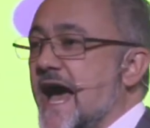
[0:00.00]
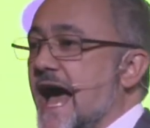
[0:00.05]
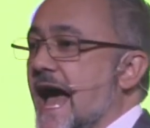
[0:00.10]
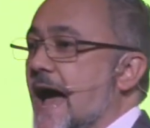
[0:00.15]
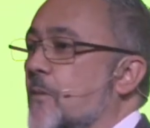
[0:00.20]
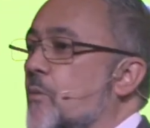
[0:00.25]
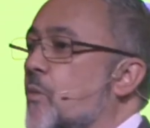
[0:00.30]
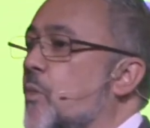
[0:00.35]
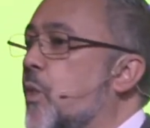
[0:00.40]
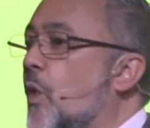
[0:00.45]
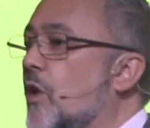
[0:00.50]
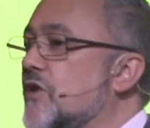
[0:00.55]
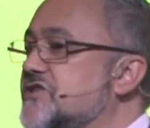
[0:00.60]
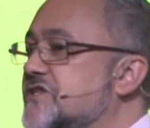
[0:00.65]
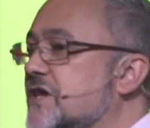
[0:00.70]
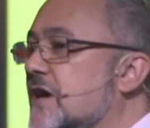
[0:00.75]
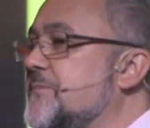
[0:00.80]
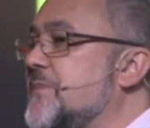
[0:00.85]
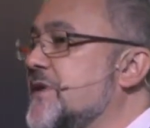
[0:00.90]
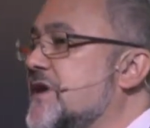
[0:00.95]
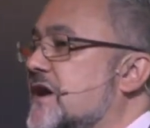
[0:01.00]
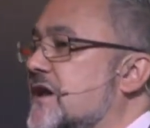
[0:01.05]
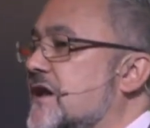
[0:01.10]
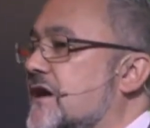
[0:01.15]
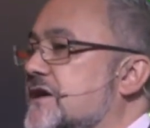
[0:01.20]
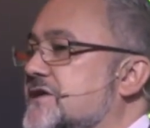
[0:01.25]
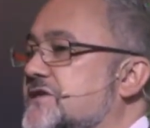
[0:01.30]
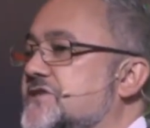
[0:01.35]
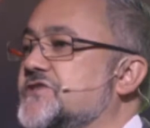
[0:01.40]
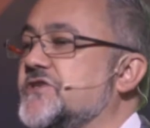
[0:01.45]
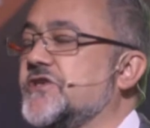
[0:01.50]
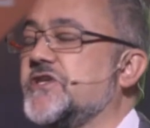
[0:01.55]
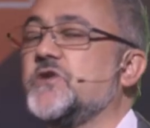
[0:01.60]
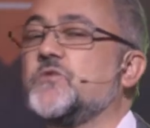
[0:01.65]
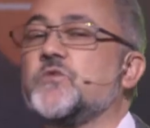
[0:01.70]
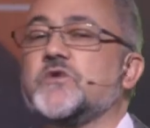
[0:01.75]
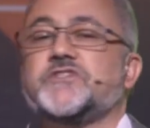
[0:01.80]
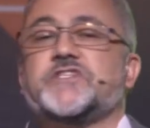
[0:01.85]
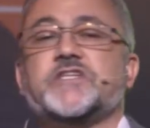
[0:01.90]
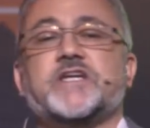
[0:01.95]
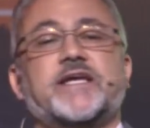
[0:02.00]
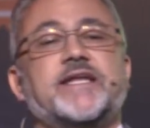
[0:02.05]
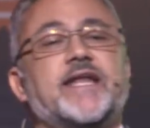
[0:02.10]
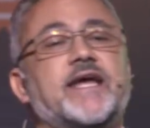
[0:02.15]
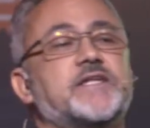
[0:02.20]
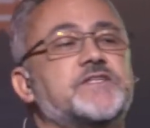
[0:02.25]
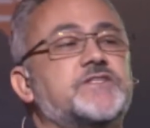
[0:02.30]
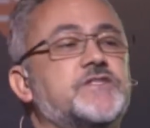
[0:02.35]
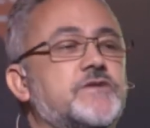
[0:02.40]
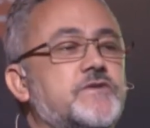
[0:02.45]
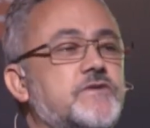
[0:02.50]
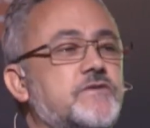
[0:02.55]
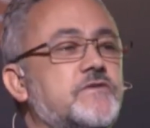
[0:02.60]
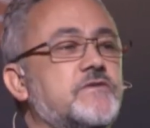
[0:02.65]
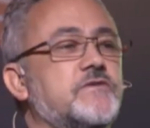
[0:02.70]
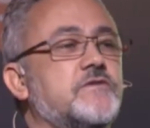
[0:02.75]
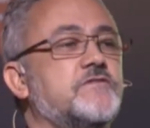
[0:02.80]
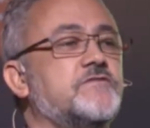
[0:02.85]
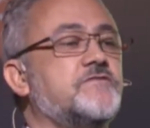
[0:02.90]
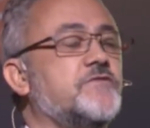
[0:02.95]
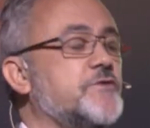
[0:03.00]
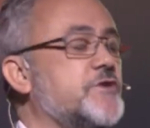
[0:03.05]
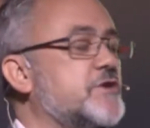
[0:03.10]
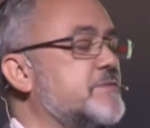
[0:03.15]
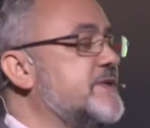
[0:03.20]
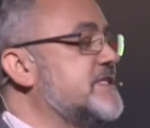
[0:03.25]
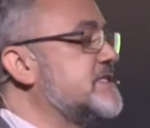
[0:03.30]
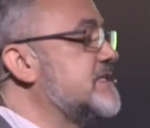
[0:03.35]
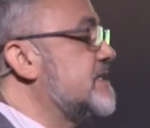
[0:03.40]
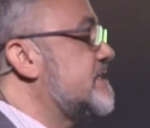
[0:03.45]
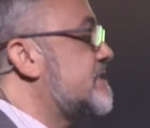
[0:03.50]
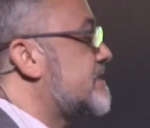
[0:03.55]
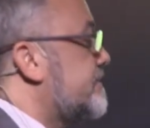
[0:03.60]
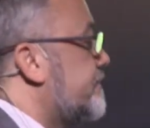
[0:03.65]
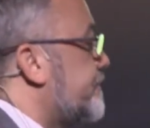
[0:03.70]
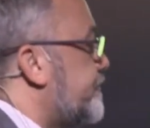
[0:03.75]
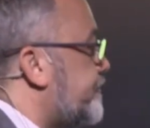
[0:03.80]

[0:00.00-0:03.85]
and what type of clients that you want to connect to for your business.